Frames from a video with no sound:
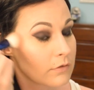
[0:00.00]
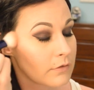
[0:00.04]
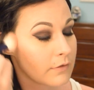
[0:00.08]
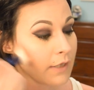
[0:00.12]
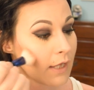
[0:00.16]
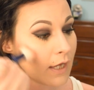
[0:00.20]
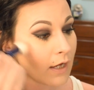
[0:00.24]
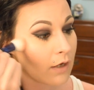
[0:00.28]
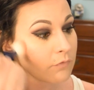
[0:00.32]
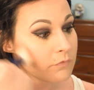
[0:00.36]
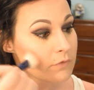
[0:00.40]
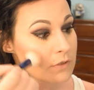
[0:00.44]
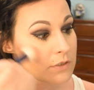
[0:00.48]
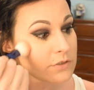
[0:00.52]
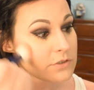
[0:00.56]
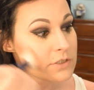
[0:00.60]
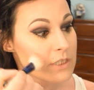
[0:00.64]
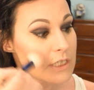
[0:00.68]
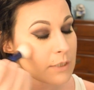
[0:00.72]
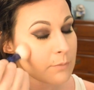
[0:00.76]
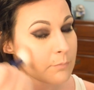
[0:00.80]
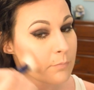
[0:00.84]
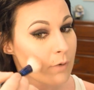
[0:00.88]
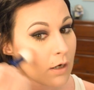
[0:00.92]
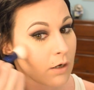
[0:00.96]
the
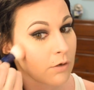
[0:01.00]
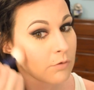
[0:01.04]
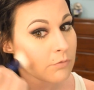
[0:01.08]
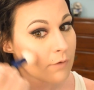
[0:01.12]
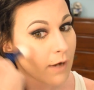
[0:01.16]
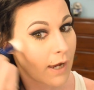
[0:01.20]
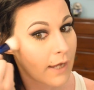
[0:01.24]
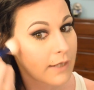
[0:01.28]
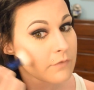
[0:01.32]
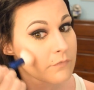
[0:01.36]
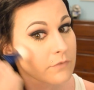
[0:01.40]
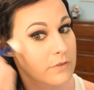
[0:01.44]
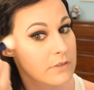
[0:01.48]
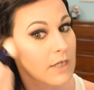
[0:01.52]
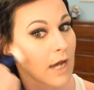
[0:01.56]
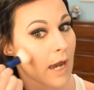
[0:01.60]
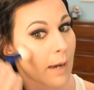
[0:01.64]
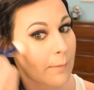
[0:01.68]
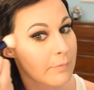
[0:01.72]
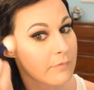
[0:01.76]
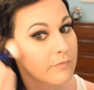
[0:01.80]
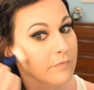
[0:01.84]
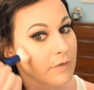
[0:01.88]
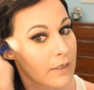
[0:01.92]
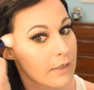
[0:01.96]
cheekbone, right on the
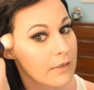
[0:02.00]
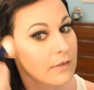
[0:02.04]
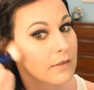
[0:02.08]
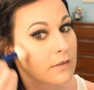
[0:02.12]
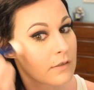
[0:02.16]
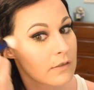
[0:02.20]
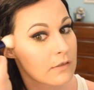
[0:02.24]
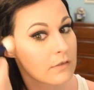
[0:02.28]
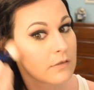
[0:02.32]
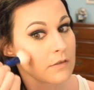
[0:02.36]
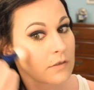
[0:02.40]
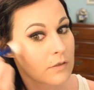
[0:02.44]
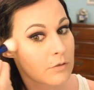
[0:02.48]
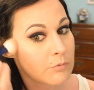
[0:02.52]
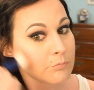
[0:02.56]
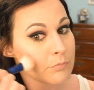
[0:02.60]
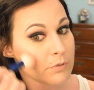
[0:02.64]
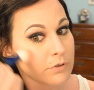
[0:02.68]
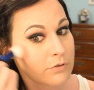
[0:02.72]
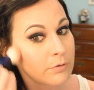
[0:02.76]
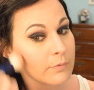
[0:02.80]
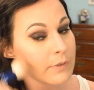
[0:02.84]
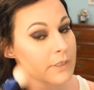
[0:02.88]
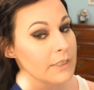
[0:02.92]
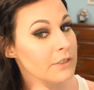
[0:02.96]
top of it,
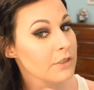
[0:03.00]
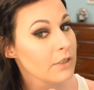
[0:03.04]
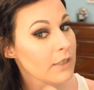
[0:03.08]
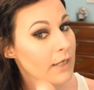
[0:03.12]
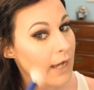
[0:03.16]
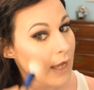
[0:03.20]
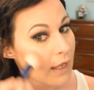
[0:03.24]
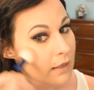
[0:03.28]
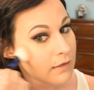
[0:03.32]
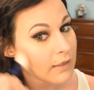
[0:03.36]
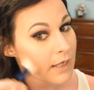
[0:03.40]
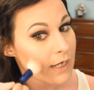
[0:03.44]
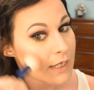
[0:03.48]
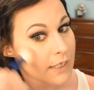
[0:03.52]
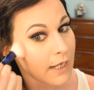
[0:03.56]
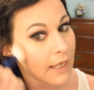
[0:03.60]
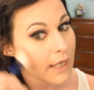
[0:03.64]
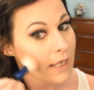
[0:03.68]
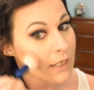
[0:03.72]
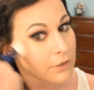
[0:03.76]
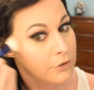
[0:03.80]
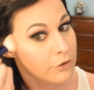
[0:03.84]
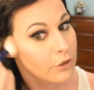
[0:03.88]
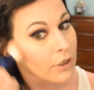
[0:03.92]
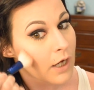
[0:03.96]
between your highlight
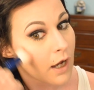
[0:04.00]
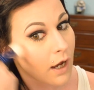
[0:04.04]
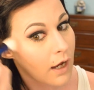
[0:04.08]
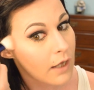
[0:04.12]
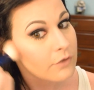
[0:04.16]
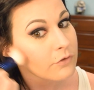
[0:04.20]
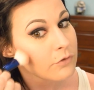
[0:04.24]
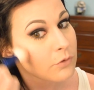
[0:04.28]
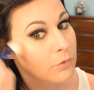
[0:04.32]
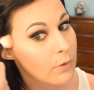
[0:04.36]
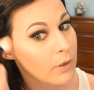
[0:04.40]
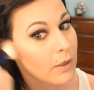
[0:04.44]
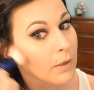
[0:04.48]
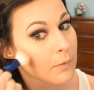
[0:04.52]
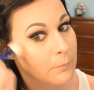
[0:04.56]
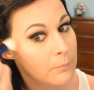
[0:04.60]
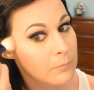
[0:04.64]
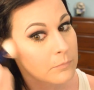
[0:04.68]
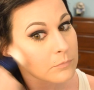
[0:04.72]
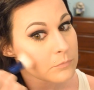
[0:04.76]
and your contour.